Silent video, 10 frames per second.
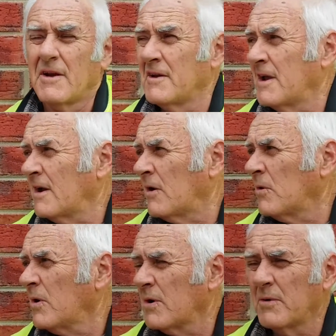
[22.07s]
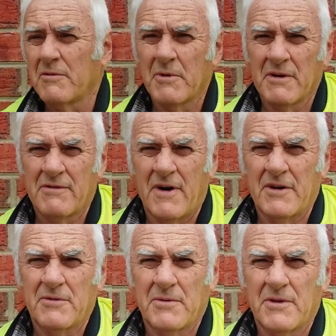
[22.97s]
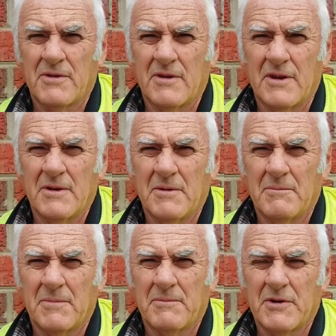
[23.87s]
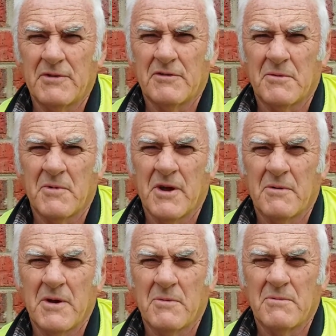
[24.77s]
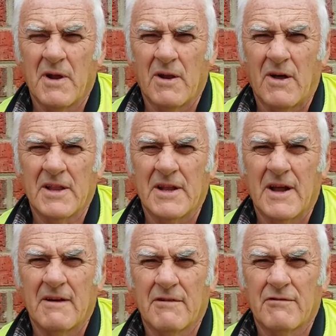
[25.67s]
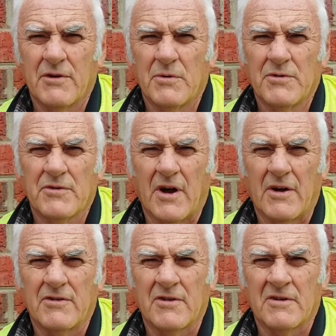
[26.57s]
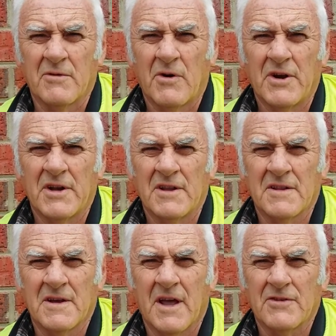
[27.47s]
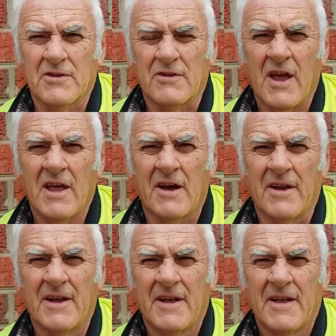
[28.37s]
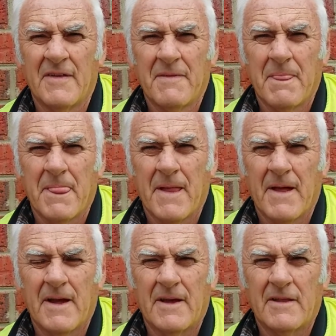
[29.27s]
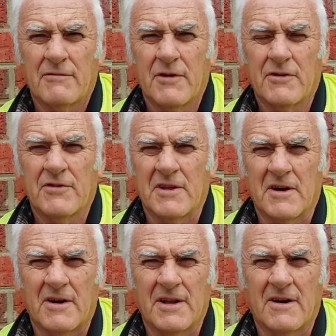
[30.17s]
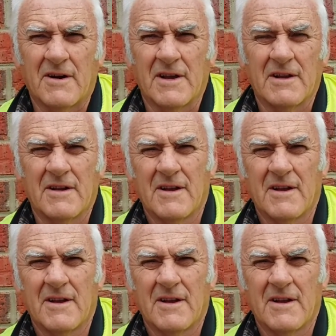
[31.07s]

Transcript: now we've been faced with the position where we are likely to have a fuel station right in the guts of town the first thing I, I